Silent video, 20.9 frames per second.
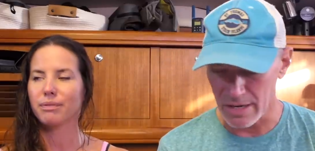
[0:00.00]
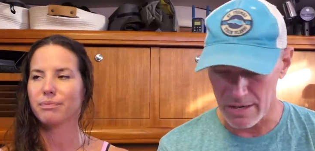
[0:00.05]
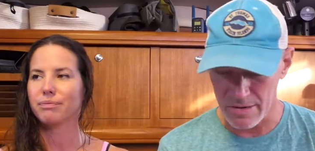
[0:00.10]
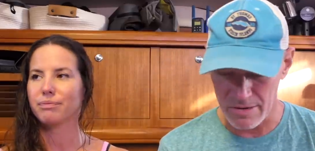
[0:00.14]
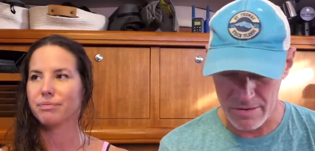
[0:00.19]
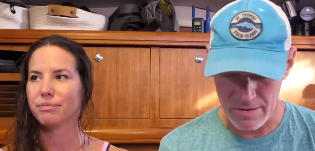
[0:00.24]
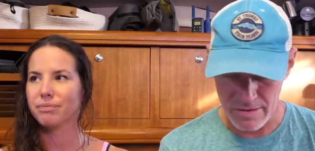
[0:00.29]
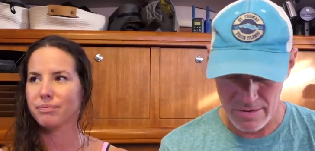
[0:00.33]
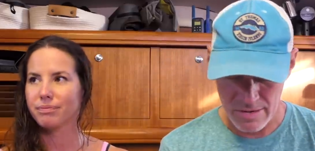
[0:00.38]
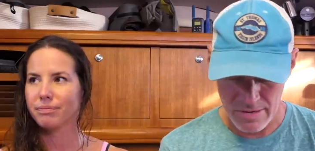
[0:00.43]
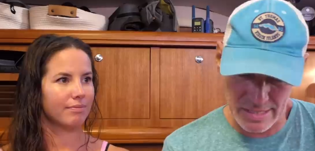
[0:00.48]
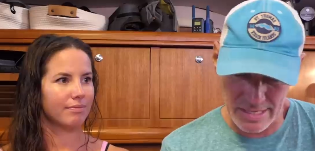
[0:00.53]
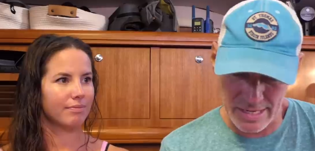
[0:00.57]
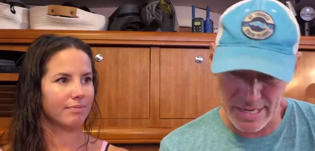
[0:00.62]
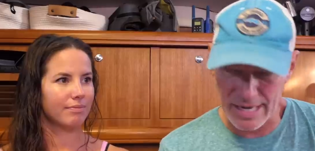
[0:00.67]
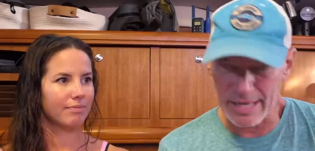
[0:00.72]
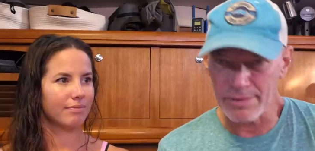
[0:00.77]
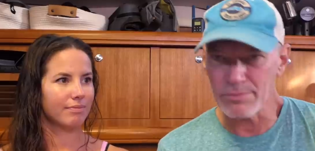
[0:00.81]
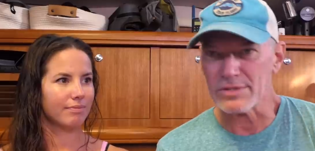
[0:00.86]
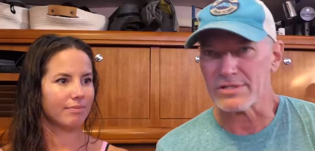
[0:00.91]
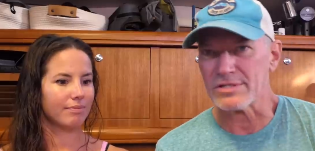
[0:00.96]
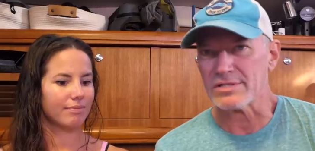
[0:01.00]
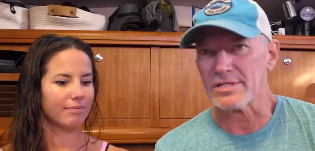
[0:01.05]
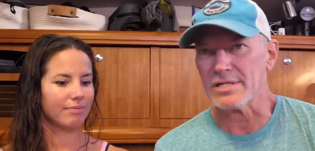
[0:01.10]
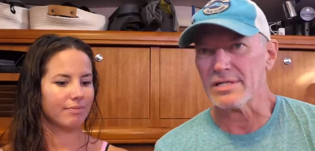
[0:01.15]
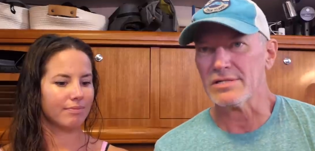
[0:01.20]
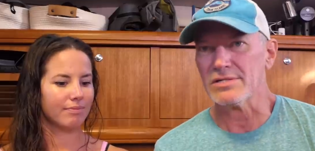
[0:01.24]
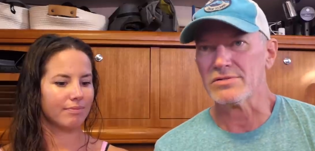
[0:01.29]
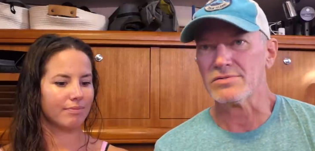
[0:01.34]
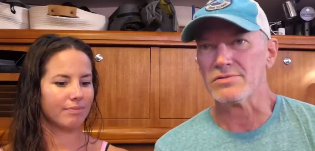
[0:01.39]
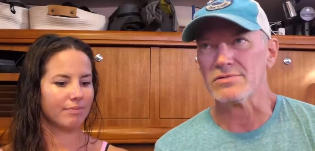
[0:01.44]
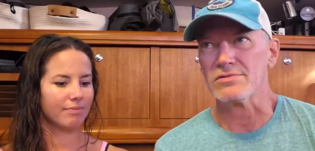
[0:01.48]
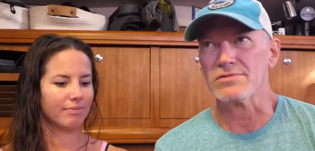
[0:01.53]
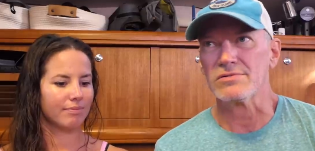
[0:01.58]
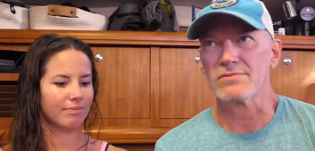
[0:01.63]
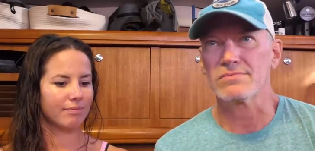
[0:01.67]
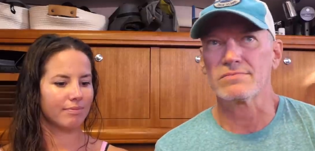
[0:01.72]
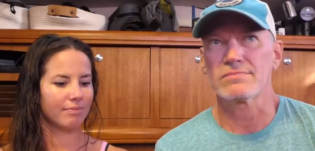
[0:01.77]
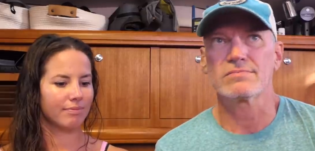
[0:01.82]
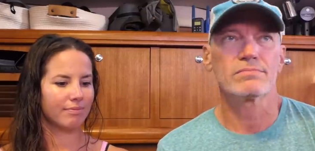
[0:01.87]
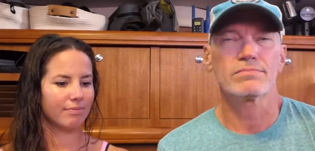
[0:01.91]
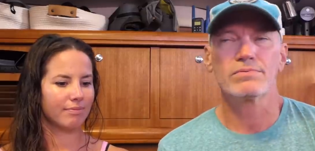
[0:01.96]
Speaker 1: You know, I would say this is
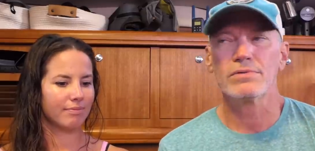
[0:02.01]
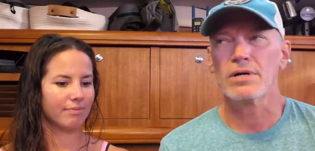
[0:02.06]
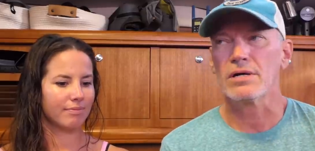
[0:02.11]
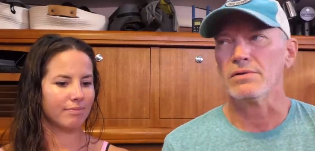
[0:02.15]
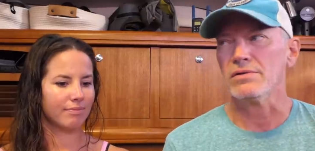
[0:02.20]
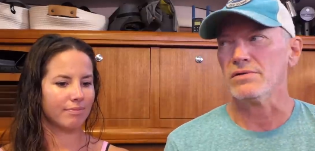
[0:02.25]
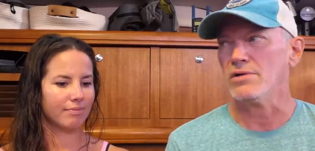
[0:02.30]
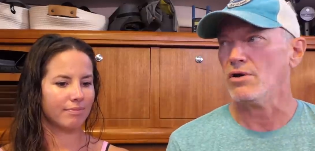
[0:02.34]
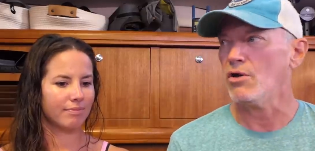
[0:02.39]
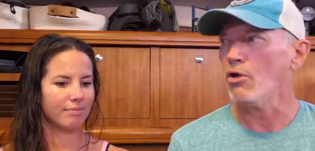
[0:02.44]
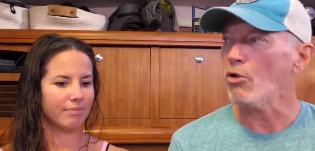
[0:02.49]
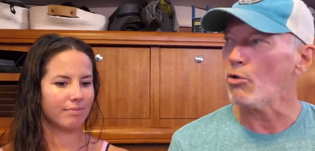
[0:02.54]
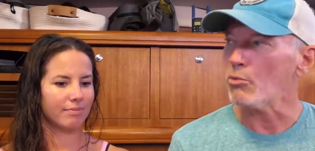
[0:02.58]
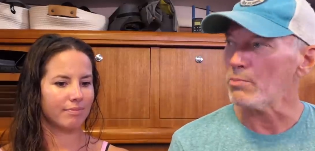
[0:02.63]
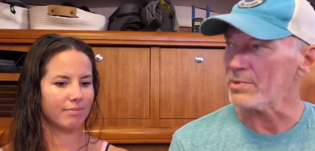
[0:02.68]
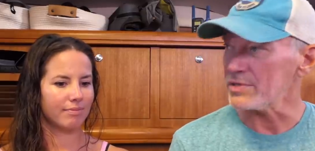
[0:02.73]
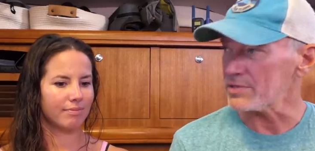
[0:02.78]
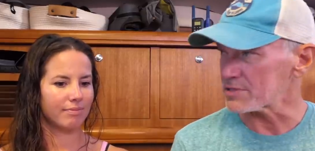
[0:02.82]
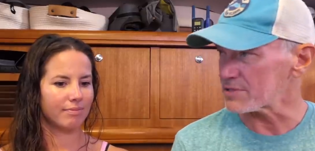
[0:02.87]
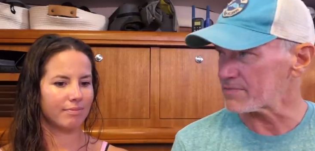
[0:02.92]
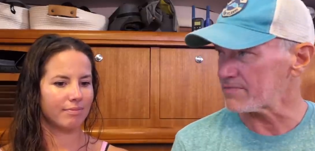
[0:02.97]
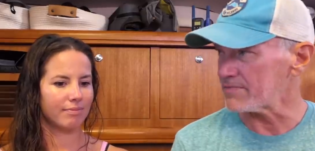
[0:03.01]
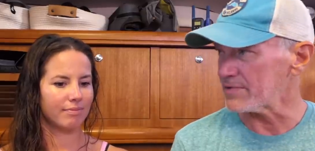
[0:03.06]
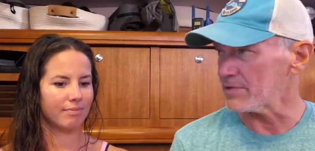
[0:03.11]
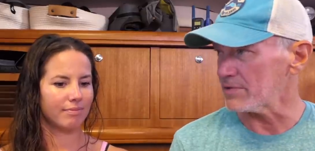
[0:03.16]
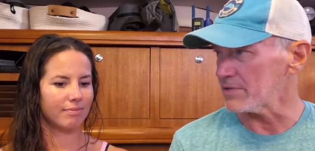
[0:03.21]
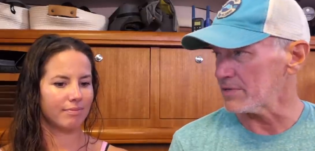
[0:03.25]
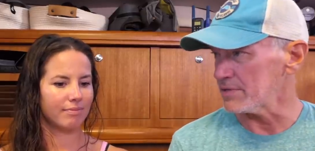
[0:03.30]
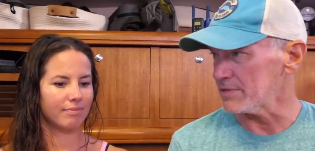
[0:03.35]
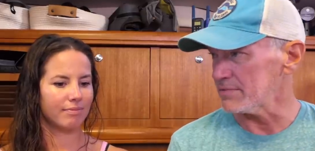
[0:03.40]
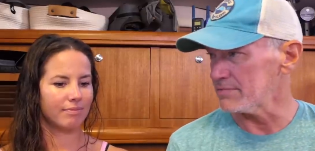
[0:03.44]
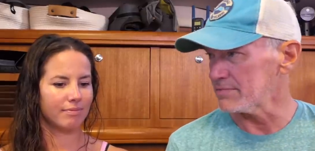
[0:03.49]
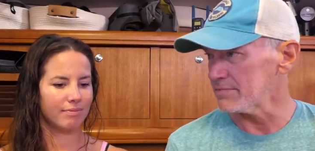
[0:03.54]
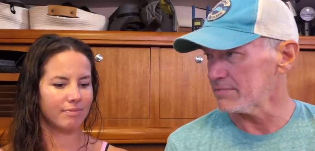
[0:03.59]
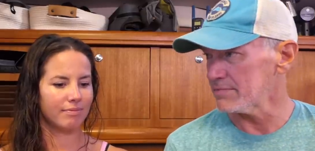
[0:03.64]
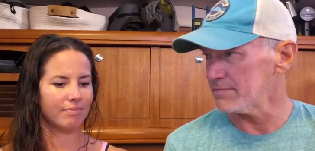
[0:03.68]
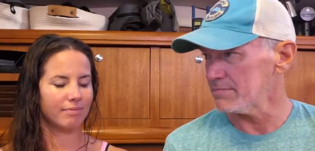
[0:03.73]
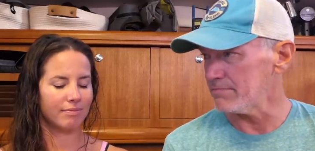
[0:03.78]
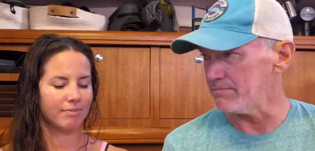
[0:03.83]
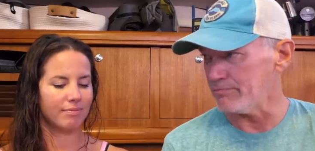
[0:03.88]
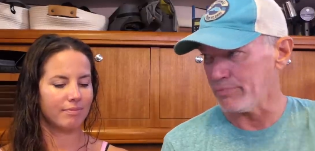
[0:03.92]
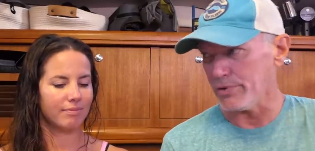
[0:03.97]
probably the homiest feeling
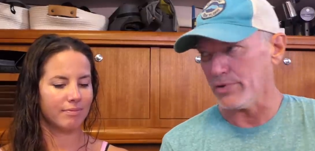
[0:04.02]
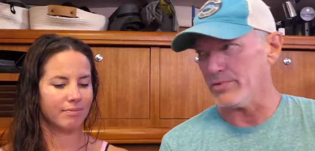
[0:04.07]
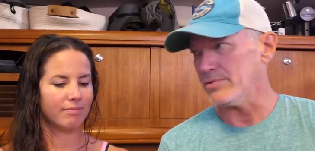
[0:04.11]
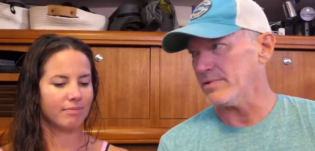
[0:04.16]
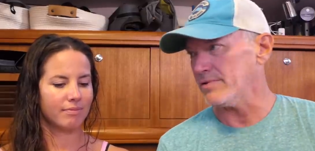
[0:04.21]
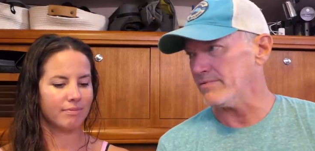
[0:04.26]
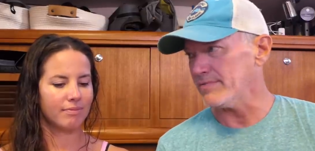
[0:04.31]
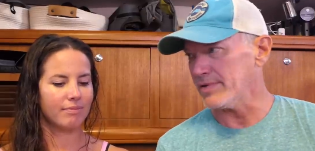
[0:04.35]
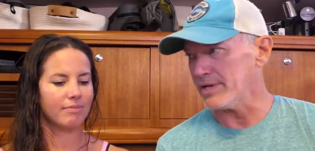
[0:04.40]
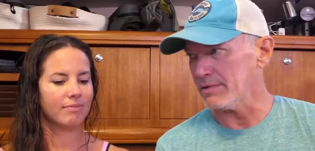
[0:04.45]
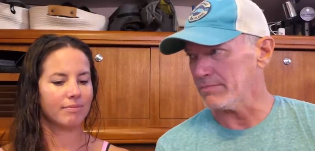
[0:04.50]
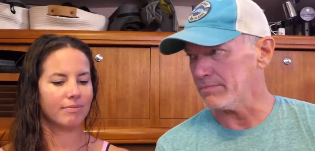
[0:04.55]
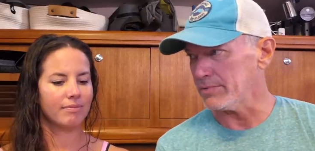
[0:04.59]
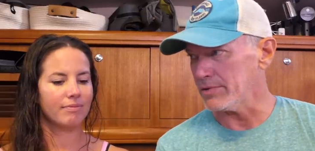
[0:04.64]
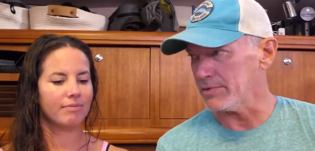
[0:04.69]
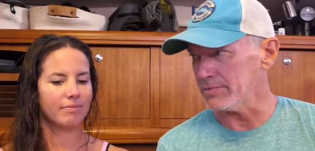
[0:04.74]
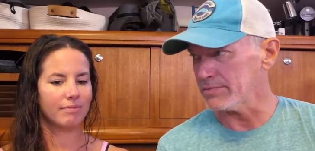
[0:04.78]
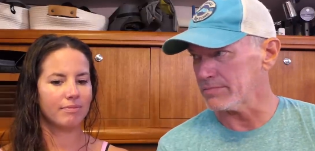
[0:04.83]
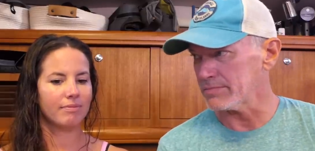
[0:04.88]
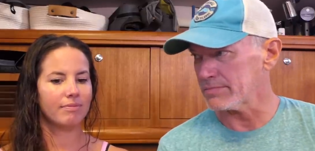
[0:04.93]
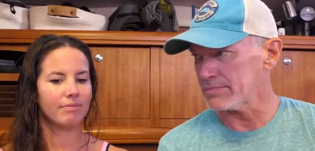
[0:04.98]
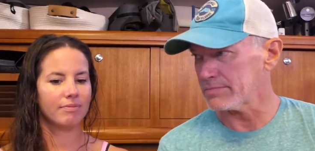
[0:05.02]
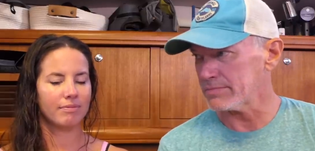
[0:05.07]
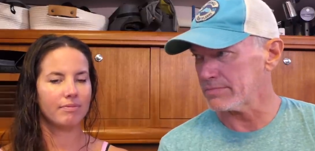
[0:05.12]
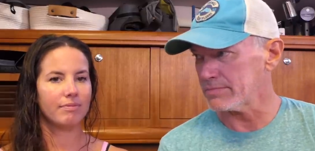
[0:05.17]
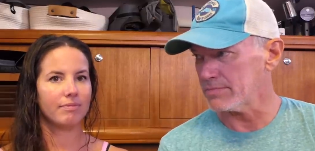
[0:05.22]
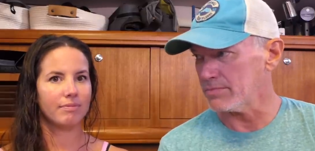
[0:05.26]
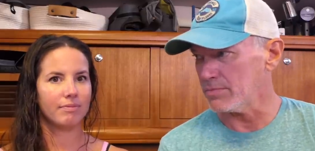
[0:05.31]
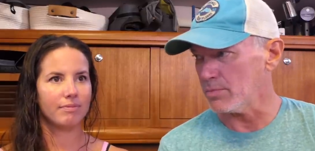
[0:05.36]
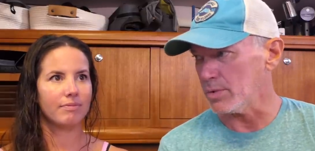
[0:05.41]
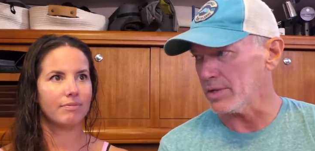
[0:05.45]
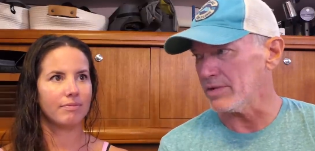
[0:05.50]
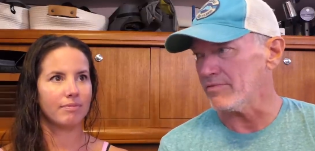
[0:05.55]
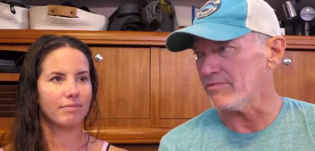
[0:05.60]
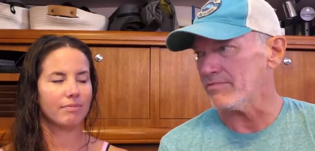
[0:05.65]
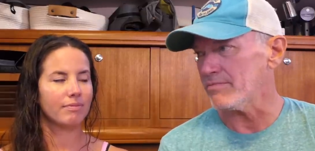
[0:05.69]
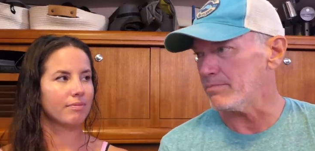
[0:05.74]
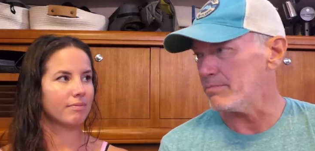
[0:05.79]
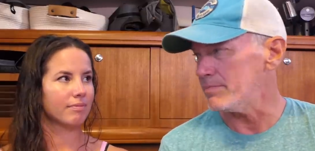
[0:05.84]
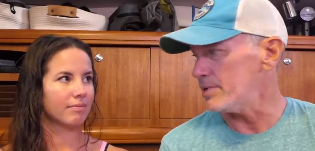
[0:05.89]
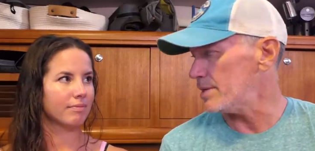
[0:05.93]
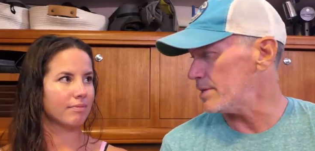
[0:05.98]
boat of any boat we've
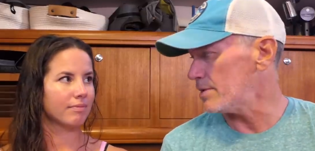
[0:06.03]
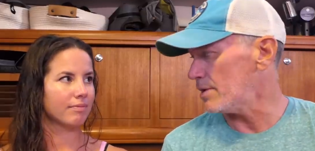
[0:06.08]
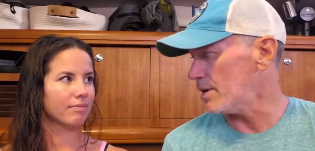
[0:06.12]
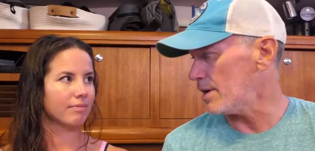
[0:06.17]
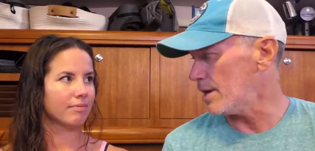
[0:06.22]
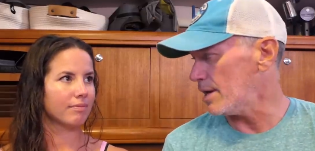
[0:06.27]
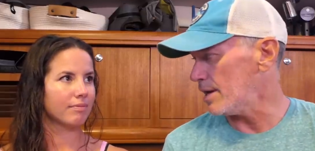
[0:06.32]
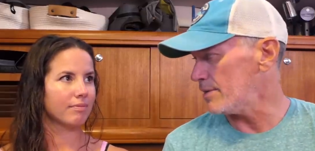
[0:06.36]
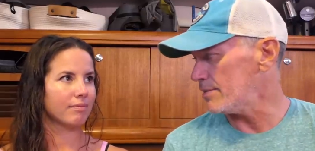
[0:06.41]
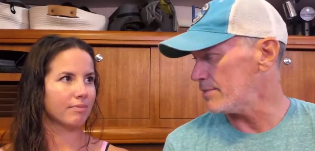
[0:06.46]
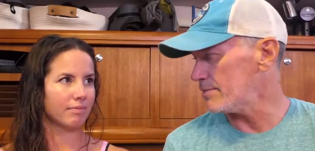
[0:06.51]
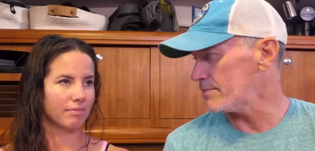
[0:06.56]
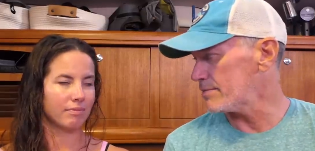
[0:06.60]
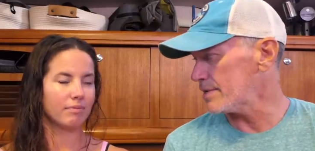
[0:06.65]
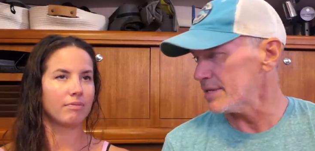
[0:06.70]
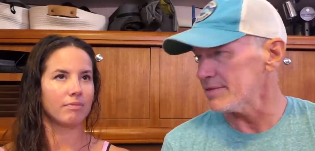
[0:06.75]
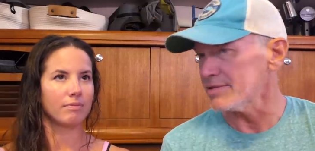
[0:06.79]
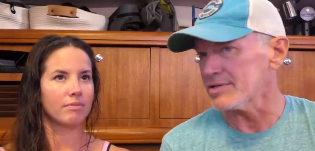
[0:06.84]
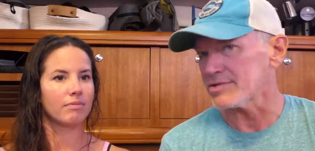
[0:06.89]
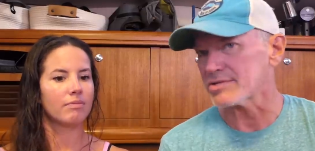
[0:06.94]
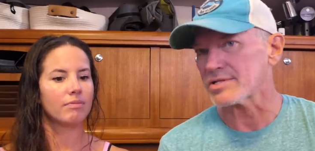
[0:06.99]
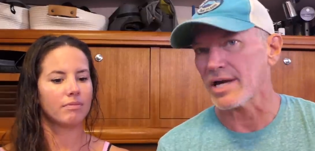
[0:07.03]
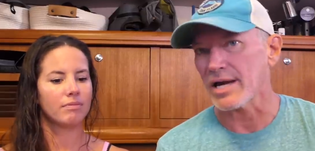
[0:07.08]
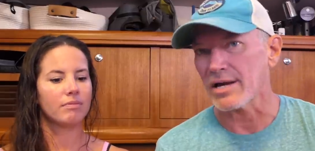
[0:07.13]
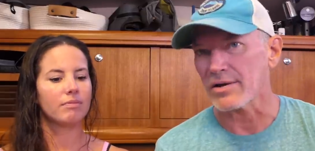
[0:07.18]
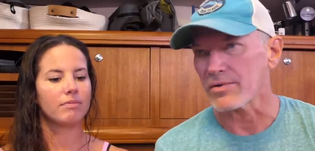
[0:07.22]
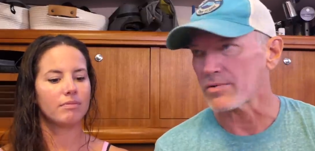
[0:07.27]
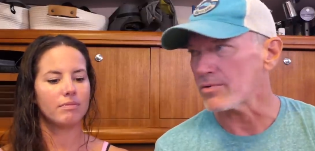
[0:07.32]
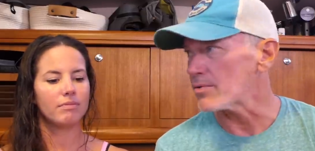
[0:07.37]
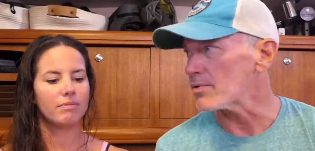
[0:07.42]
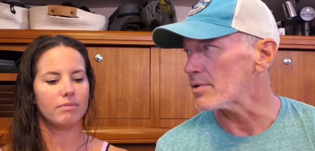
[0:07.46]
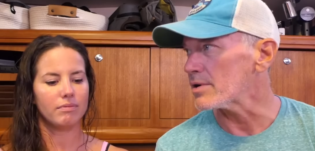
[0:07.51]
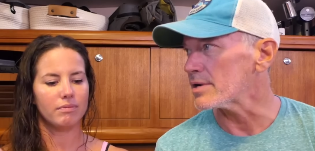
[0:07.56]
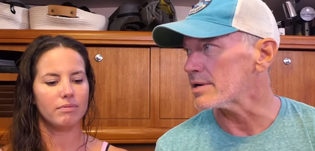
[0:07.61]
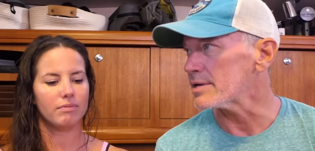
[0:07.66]
been on in this category.